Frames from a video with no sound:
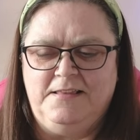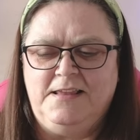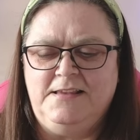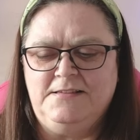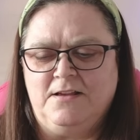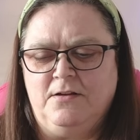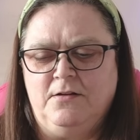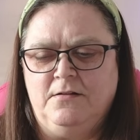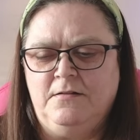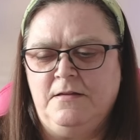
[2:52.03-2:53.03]
These
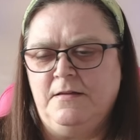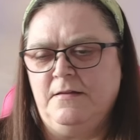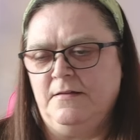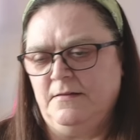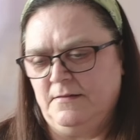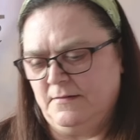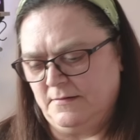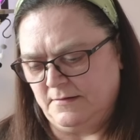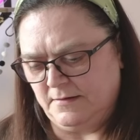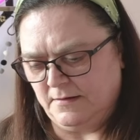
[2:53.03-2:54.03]
are
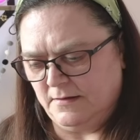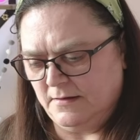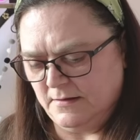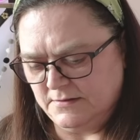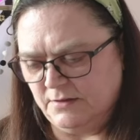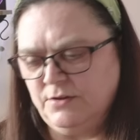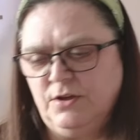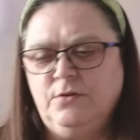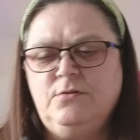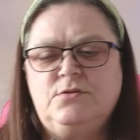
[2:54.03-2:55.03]
so
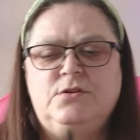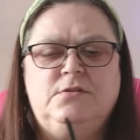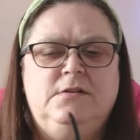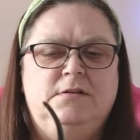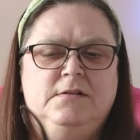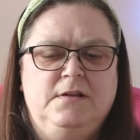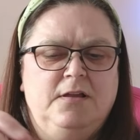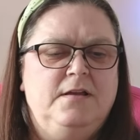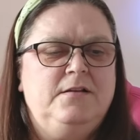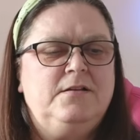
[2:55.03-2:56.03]
cute.
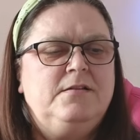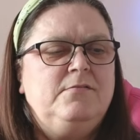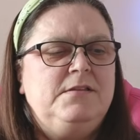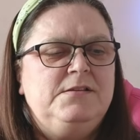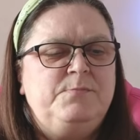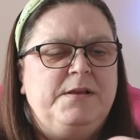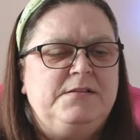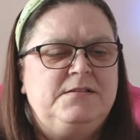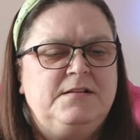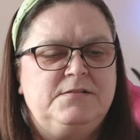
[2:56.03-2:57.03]
Look at all these
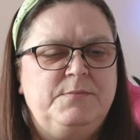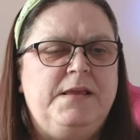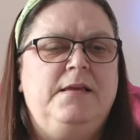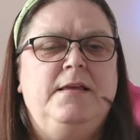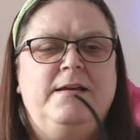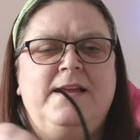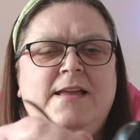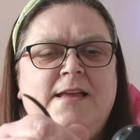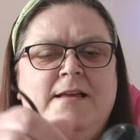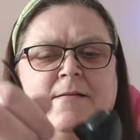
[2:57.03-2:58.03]
bits stuck to me.
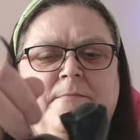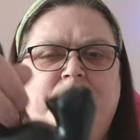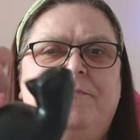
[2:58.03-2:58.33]
Ah!